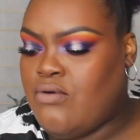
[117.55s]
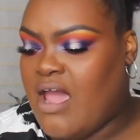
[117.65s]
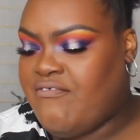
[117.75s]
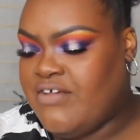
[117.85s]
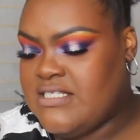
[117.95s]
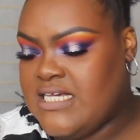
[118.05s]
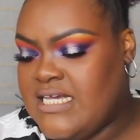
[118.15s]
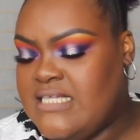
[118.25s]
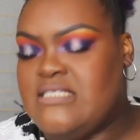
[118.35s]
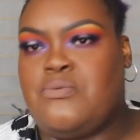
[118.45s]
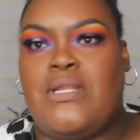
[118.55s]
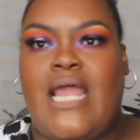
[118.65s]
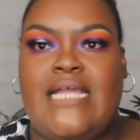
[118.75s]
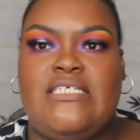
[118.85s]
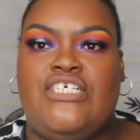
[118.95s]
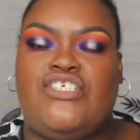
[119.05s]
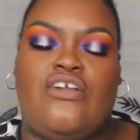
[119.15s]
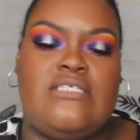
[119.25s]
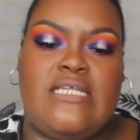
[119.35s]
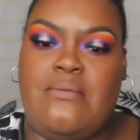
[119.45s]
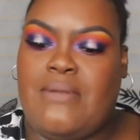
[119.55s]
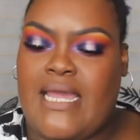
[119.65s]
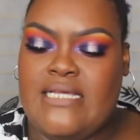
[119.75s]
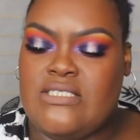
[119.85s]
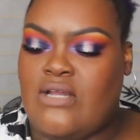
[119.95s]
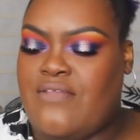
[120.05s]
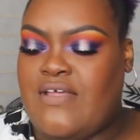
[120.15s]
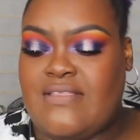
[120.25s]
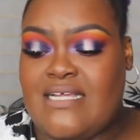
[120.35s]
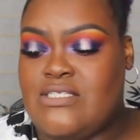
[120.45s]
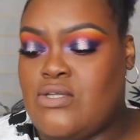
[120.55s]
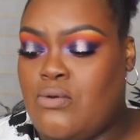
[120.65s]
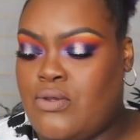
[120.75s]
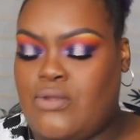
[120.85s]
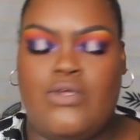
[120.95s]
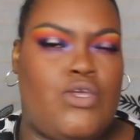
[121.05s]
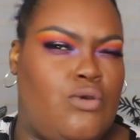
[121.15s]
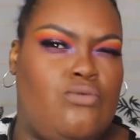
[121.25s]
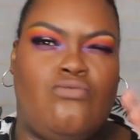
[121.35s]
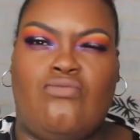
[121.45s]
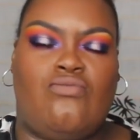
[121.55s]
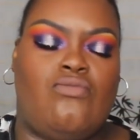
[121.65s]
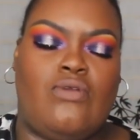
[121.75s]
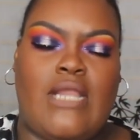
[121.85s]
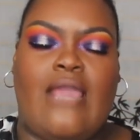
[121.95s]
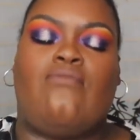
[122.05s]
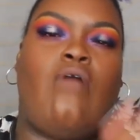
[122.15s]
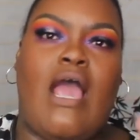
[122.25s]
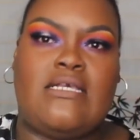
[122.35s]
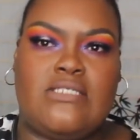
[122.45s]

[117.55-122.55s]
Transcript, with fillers: graphic tees with like t-shirts and a blazer. I think that's so cute and like rock